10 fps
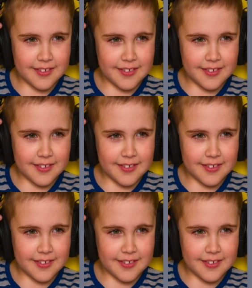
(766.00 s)

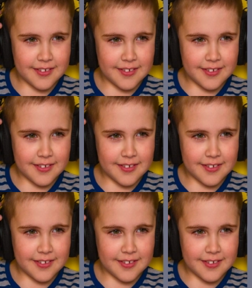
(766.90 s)

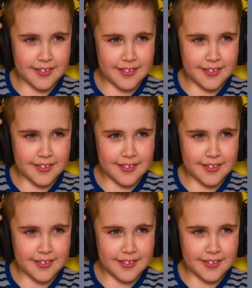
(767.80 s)

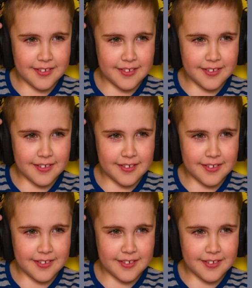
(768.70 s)

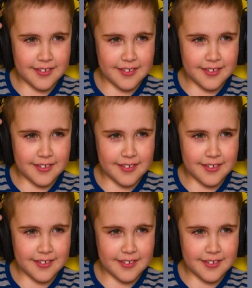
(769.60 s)

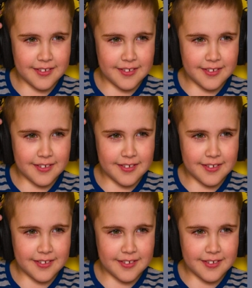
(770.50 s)

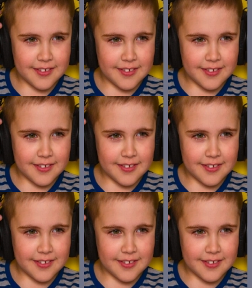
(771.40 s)
[no speech]